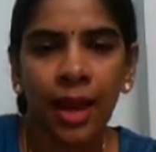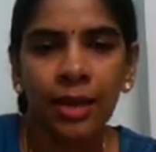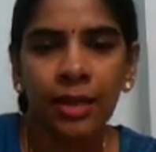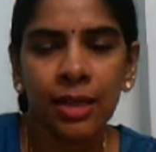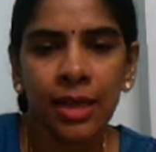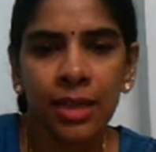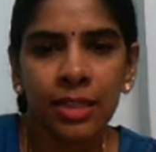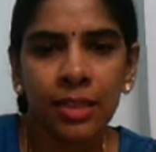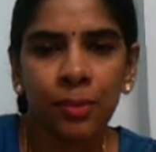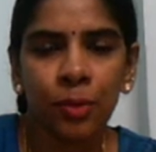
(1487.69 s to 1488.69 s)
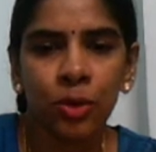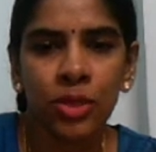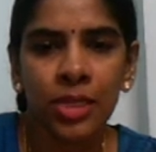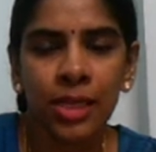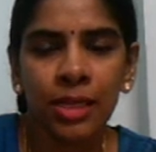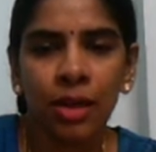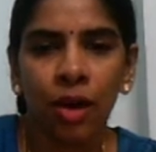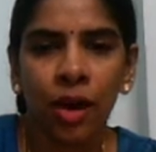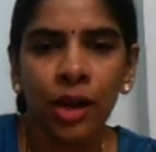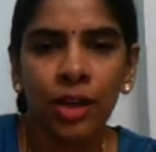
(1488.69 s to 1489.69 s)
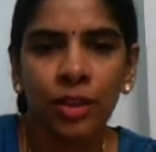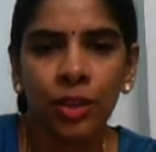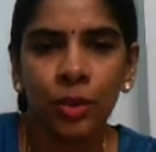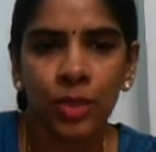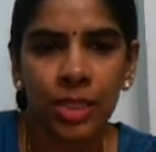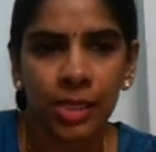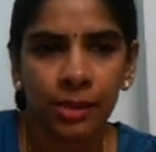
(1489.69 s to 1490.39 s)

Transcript: and unglazed porcelain are used.